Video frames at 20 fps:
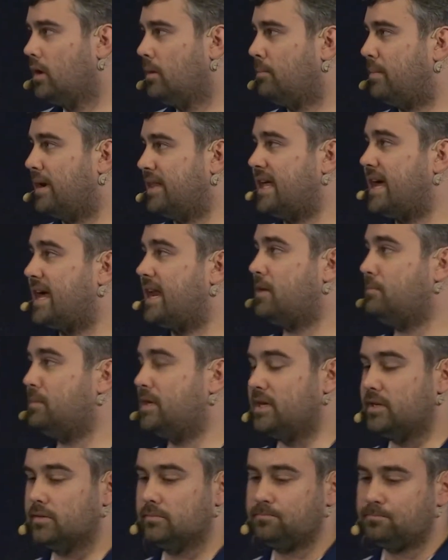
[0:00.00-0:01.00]
By that, I
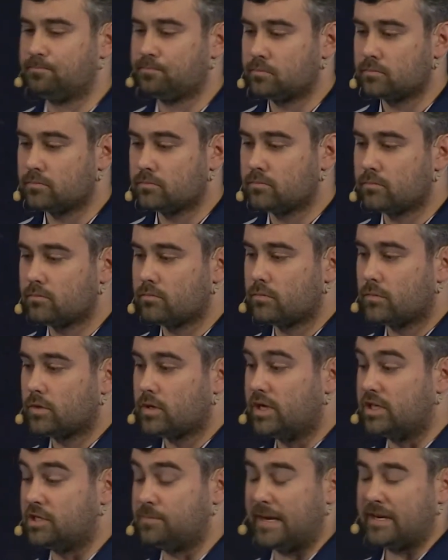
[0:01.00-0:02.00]
mean,
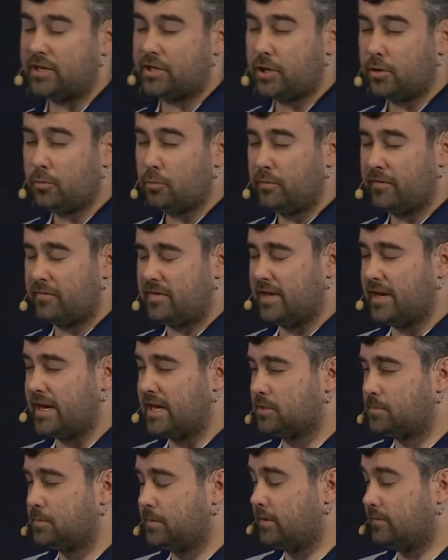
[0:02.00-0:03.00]
especially with the
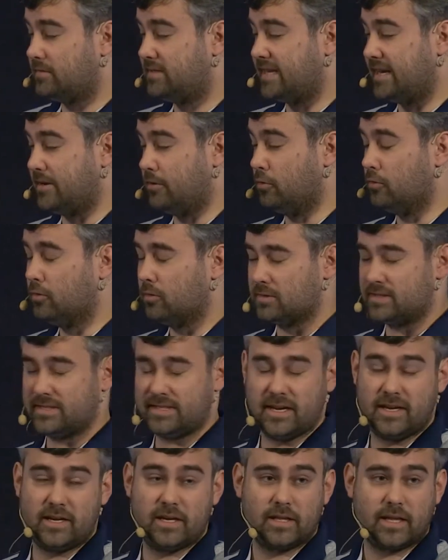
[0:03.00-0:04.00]
announcement of, say, Google
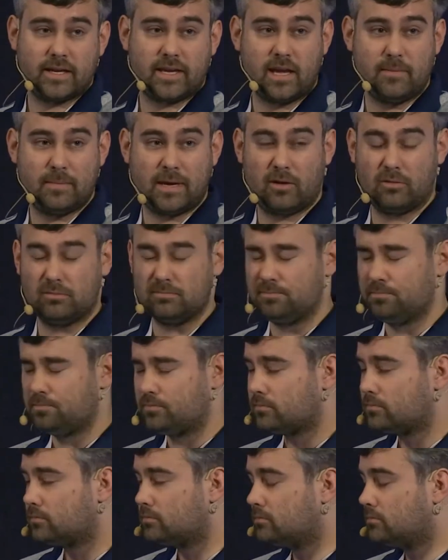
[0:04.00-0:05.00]
Stadia that came out,
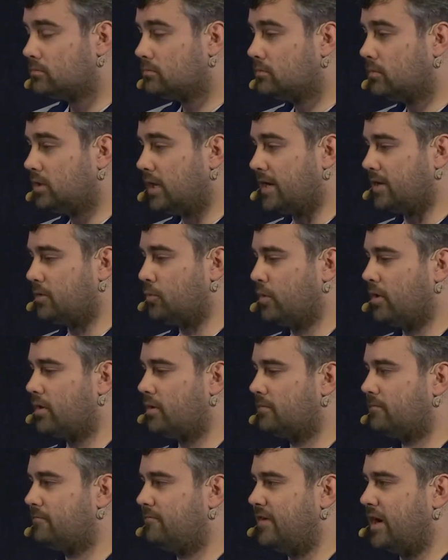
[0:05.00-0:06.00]
like,
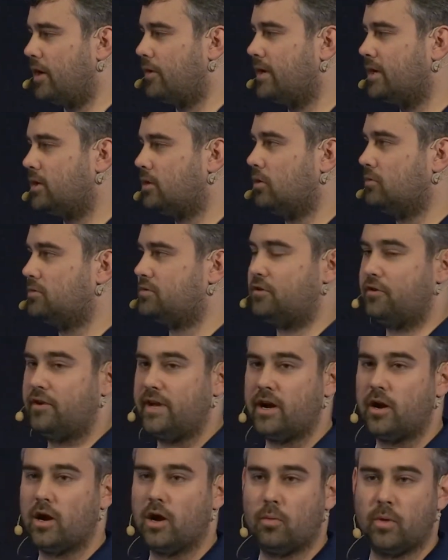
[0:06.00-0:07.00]
we're very close to an
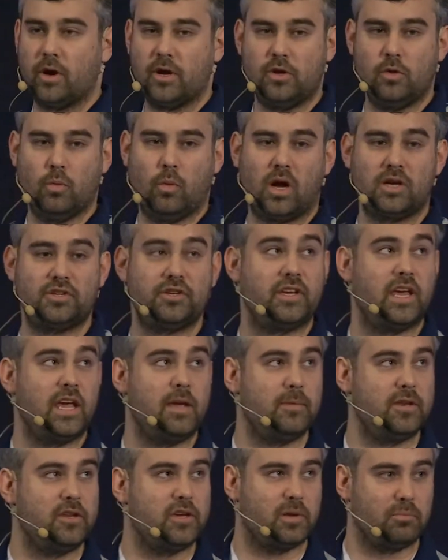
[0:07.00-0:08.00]
era where you watch a
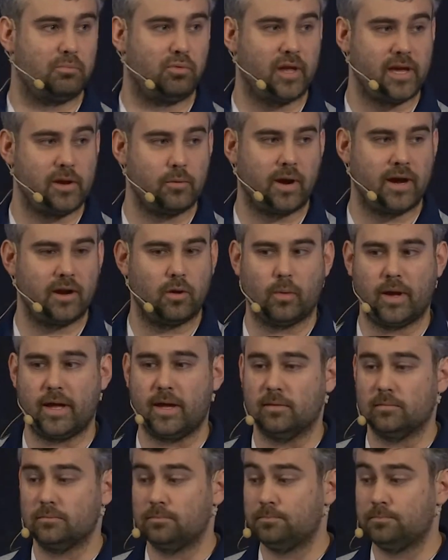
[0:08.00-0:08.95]
game and you can play it right away.